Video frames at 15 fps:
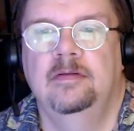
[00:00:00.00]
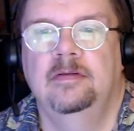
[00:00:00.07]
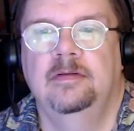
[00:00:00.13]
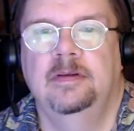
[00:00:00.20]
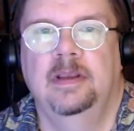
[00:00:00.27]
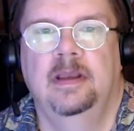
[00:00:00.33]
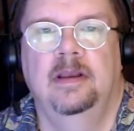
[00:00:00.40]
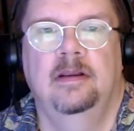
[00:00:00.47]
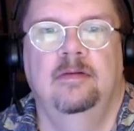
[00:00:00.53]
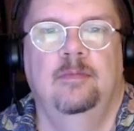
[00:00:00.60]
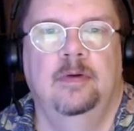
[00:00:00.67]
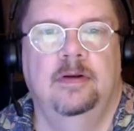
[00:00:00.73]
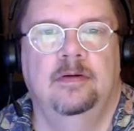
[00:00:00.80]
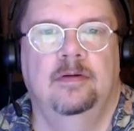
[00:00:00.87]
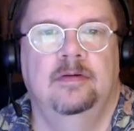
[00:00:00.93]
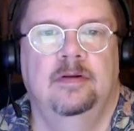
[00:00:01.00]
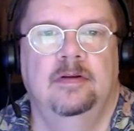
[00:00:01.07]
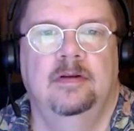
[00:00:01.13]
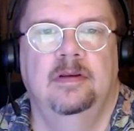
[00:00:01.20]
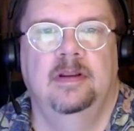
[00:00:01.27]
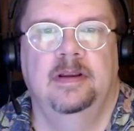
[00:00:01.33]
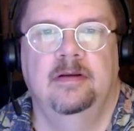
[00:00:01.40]
yeah, why not,
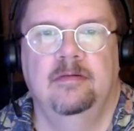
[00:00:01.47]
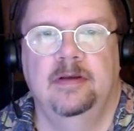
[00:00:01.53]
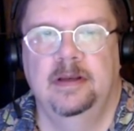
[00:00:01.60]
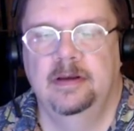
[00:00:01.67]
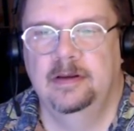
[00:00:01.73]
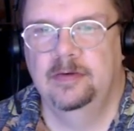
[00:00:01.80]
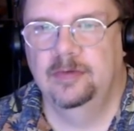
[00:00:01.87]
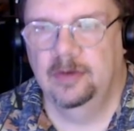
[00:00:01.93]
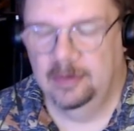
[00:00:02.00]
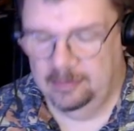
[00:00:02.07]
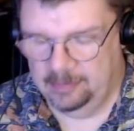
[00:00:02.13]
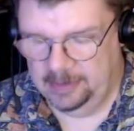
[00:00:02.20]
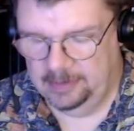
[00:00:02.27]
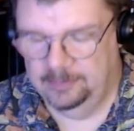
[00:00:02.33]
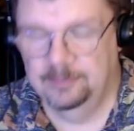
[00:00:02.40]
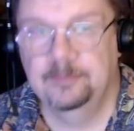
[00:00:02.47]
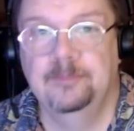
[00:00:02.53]
light green and dark green.